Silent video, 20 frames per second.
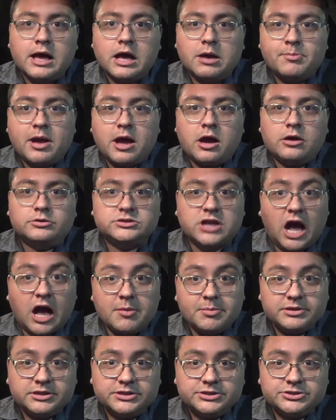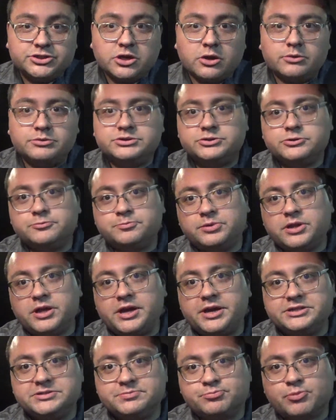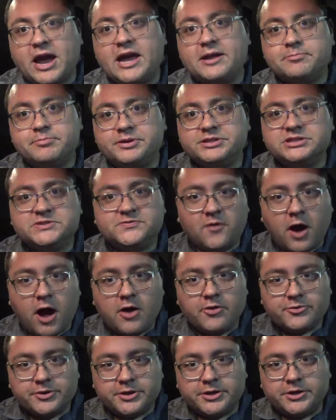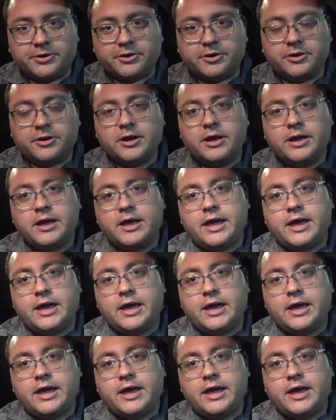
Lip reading: about Tommy Lee Jones, who plays Brad Pitt's father here,